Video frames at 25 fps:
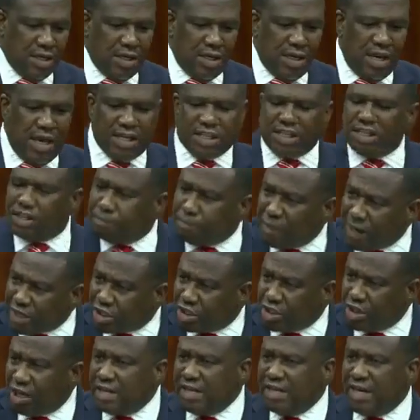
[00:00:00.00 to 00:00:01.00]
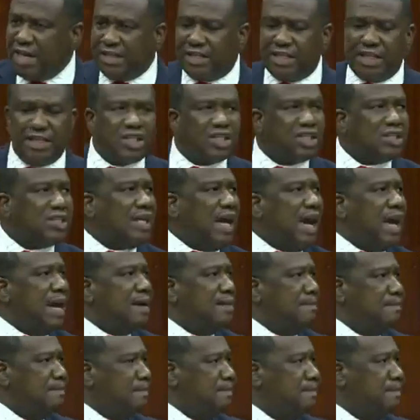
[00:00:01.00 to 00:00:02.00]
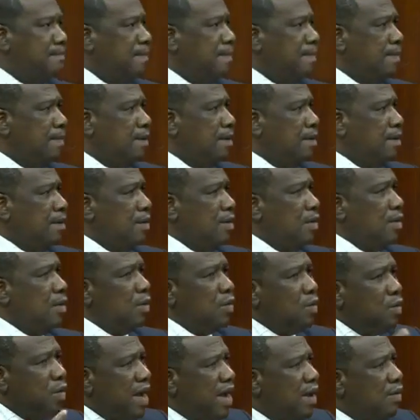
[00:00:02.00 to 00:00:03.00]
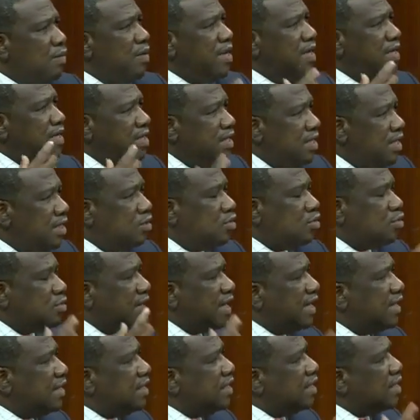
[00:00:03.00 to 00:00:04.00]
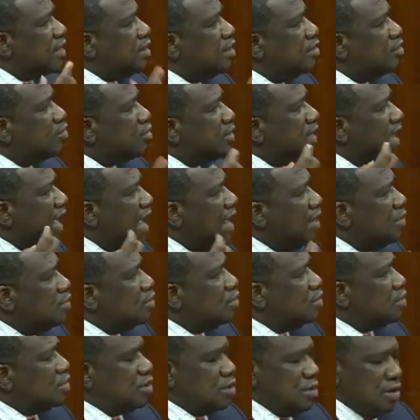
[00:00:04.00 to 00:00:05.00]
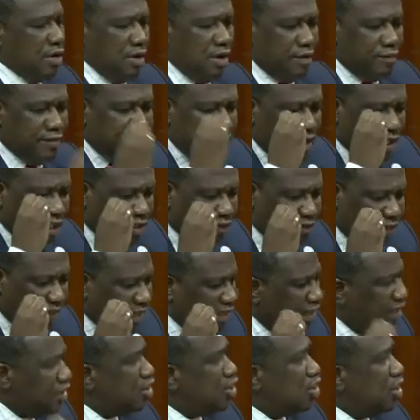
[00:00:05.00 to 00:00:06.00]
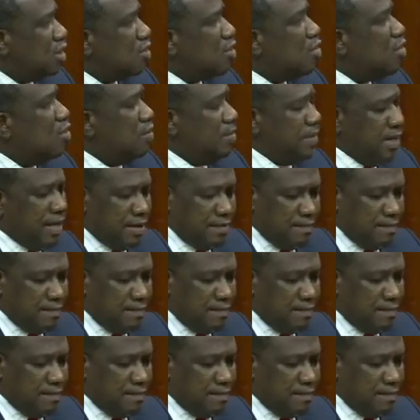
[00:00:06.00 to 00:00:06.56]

especially at this time where we need to get the country out of its financial coma.